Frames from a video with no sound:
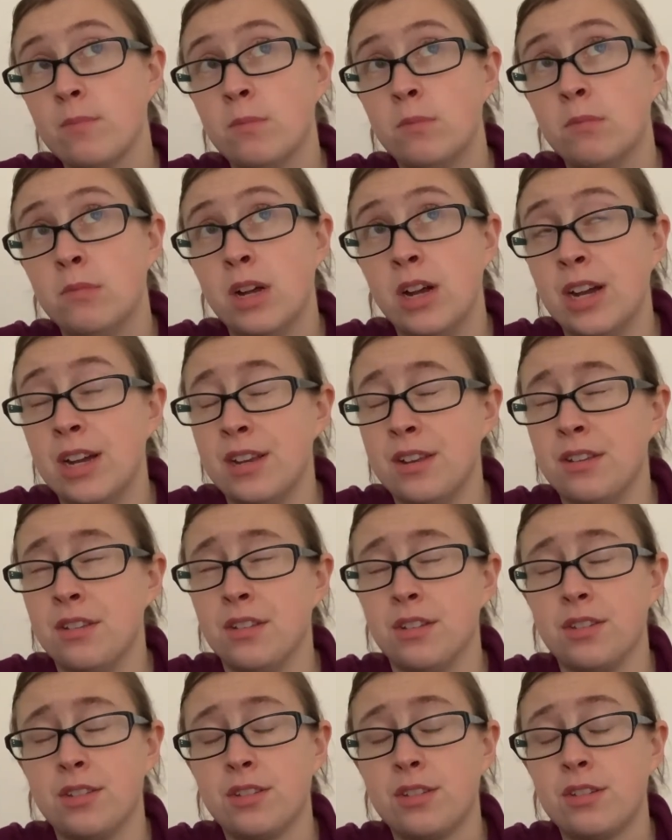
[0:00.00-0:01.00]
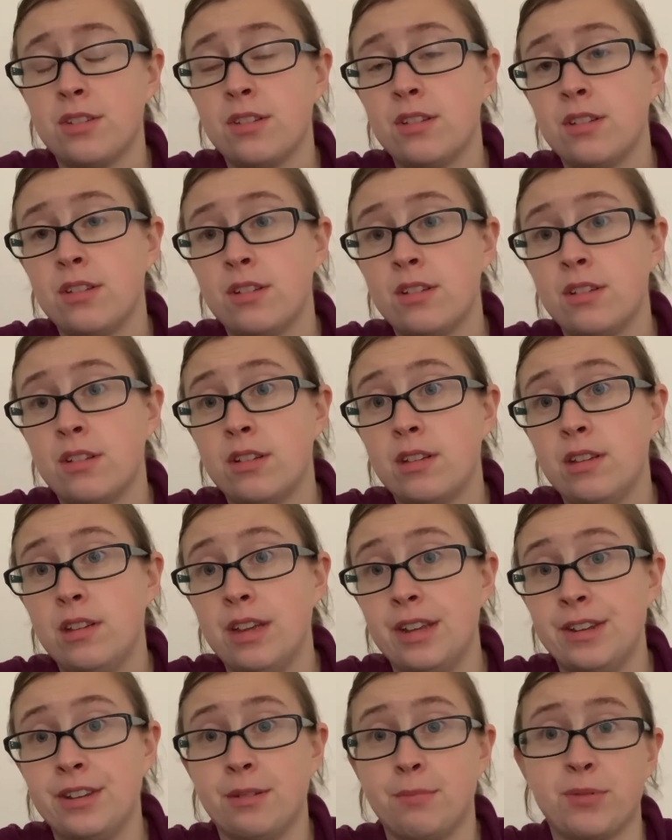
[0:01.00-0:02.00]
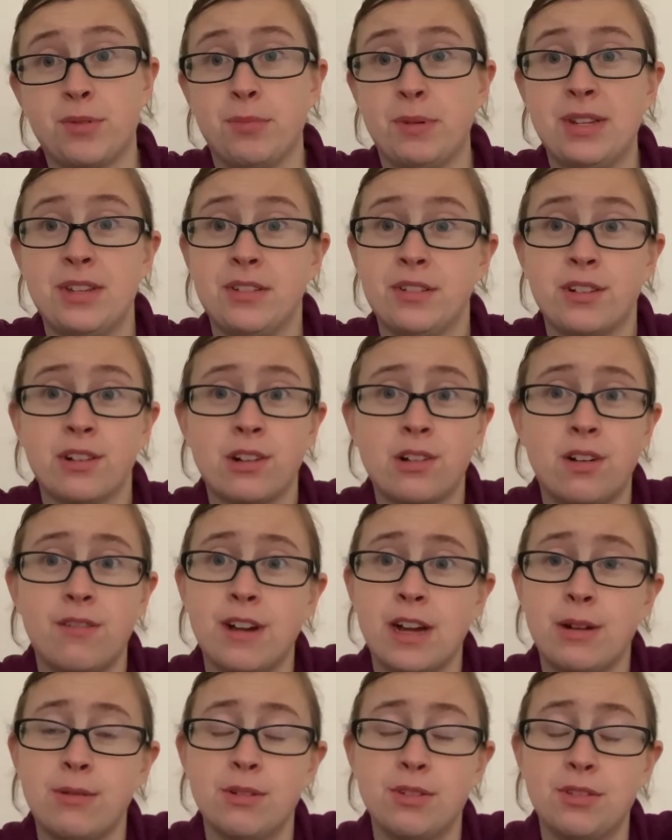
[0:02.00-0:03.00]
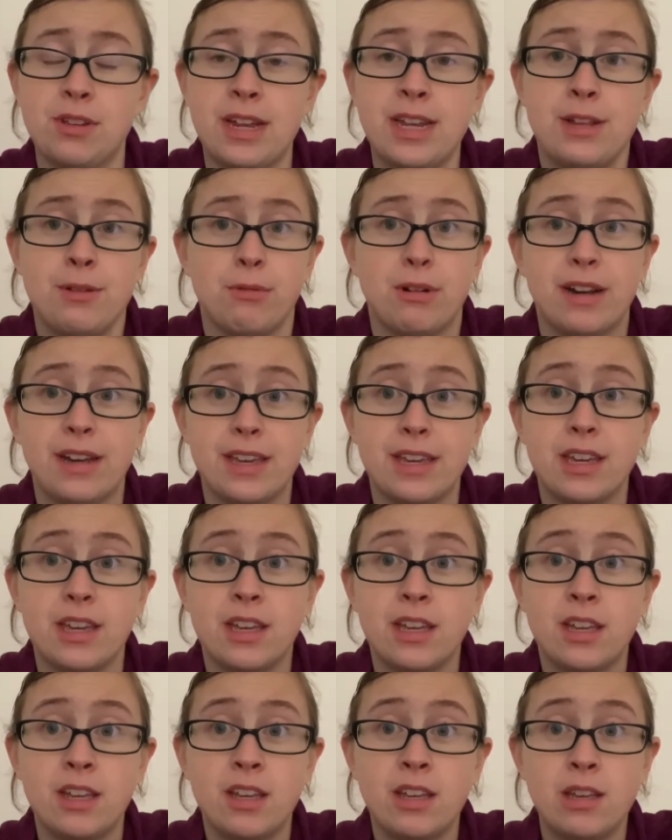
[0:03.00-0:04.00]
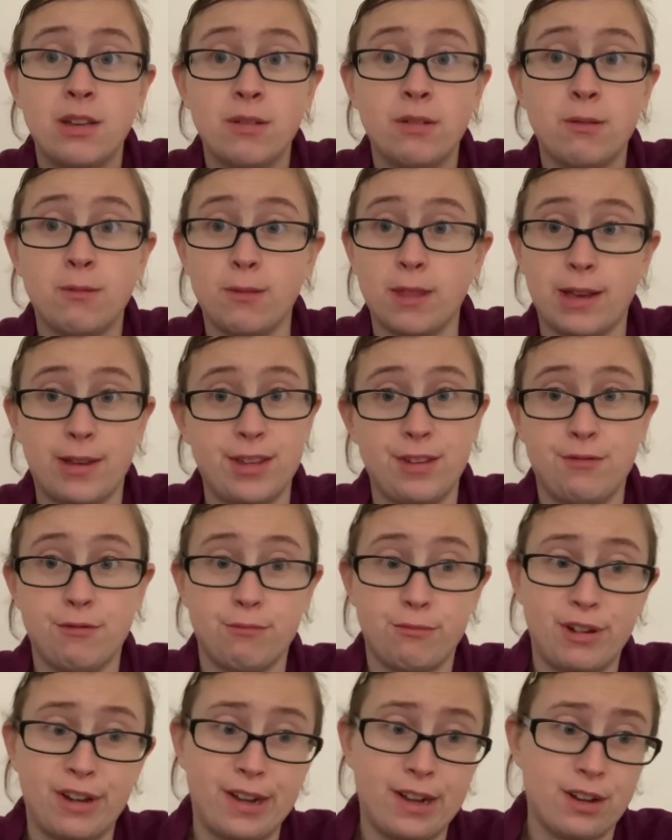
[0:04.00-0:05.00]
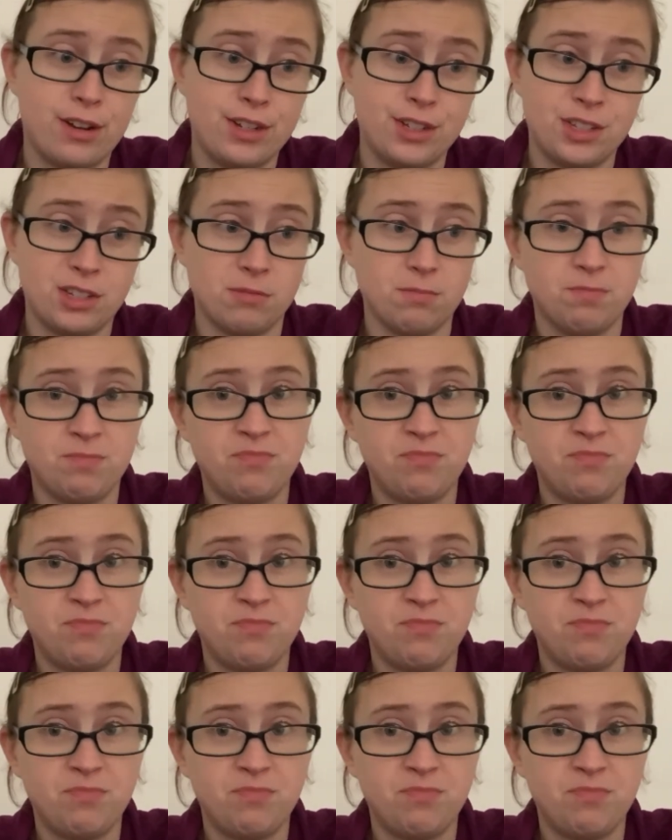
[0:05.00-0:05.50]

and end up spending a lot of hours anyway without even realising,